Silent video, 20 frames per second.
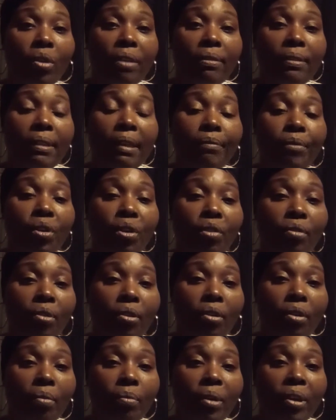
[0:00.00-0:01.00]
if something go
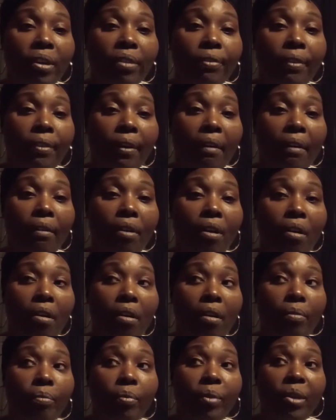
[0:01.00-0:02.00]
wrong with our
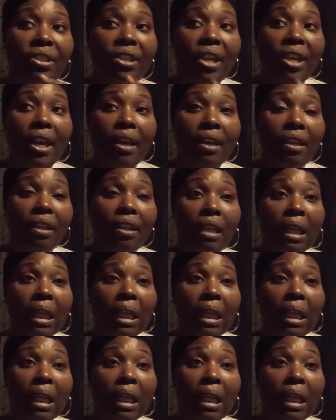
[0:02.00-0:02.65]
car, we take